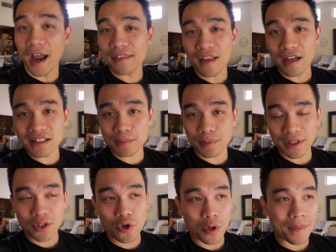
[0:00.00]
I thought it's
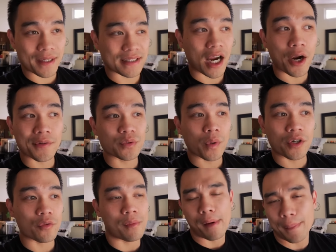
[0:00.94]
pretty cool because I always
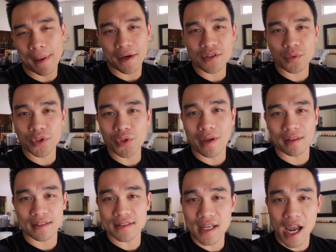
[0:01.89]
wondered what my parents were doing
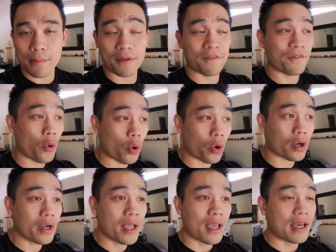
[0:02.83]
at the time
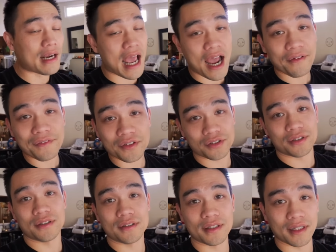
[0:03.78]
before and
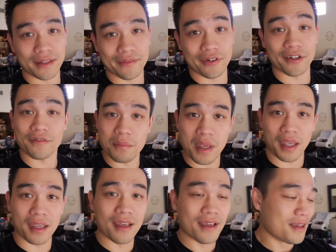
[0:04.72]
after delivery of
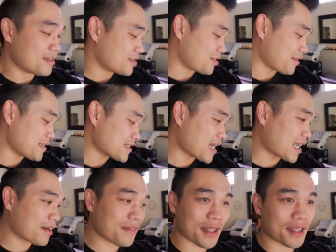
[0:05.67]
me. So this is
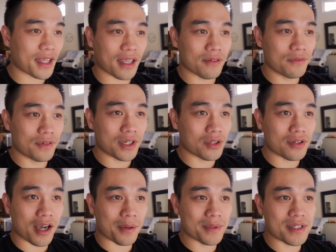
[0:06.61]
kind of like a video
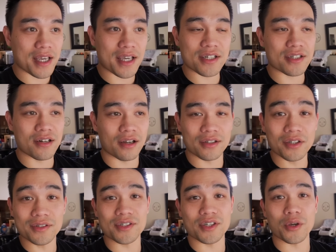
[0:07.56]
documentation on
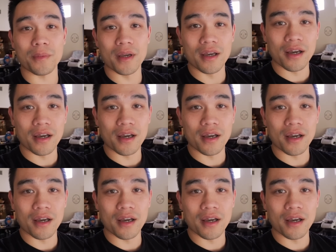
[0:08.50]
YouTube